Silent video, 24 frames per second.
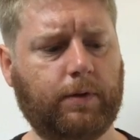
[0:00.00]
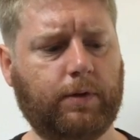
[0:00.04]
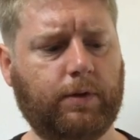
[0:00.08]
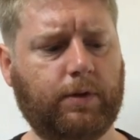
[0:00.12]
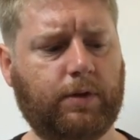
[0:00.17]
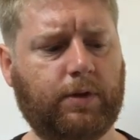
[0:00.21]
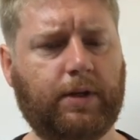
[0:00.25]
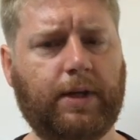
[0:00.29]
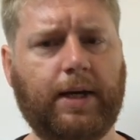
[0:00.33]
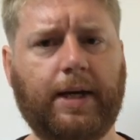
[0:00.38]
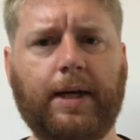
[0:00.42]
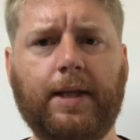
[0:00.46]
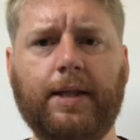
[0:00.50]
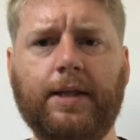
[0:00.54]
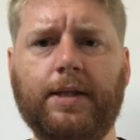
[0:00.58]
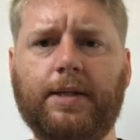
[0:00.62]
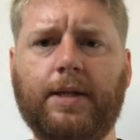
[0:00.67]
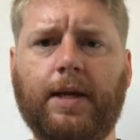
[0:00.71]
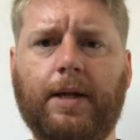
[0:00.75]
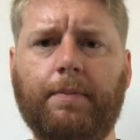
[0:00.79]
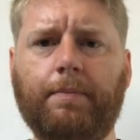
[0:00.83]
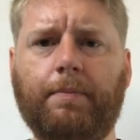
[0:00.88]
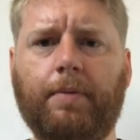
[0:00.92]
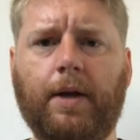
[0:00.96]
Stick in the
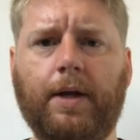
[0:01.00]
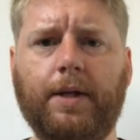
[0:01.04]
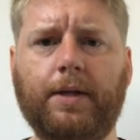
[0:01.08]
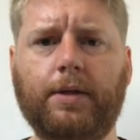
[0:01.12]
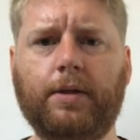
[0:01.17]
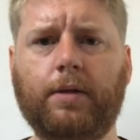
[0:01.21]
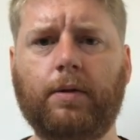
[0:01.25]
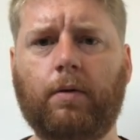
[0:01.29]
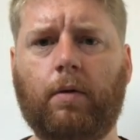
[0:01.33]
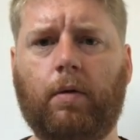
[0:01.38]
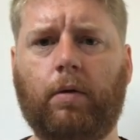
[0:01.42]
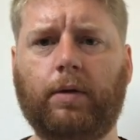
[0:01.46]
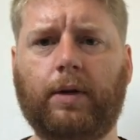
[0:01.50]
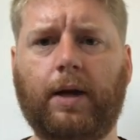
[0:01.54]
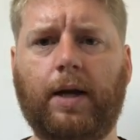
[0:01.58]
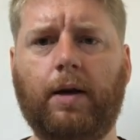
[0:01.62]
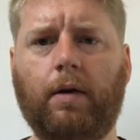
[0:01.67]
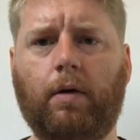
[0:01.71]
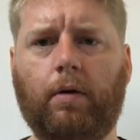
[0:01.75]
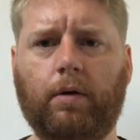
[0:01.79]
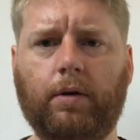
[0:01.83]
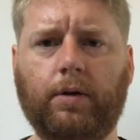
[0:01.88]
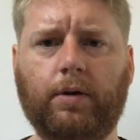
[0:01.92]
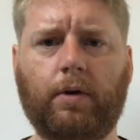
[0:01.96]
same place all day
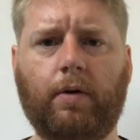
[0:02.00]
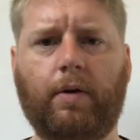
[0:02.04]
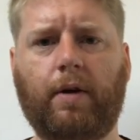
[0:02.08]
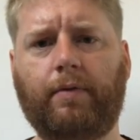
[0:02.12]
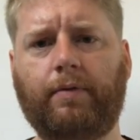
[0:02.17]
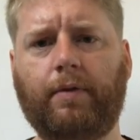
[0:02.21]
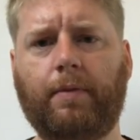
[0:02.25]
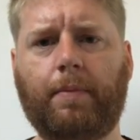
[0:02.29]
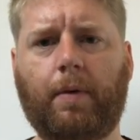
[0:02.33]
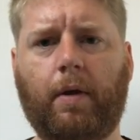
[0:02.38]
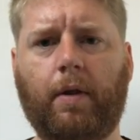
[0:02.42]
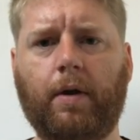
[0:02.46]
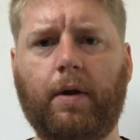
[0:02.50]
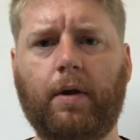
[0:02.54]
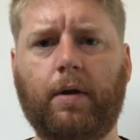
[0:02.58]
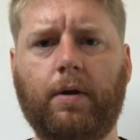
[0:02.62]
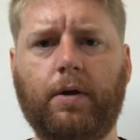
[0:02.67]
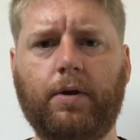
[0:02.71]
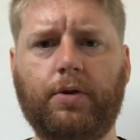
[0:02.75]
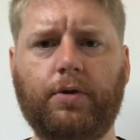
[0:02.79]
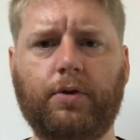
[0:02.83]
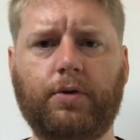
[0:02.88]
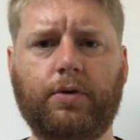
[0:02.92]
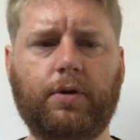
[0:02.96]
long, don't have to bother
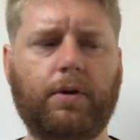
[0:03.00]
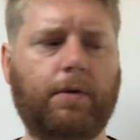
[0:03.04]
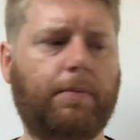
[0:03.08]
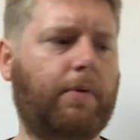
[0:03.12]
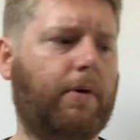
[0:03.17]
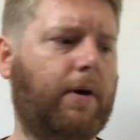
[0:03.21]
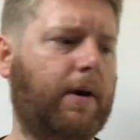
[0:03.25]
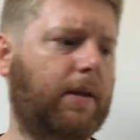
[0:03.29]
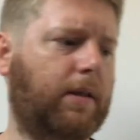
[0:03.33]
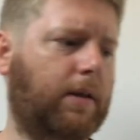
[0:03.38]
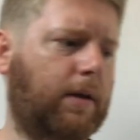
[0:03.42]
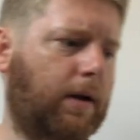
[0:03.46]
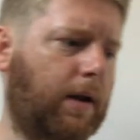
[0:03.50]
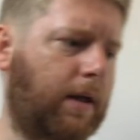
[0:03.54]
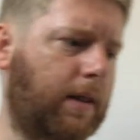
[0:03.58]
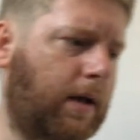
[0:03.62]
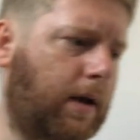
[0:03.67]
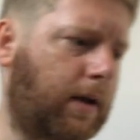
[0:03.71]
adjusting them or anything like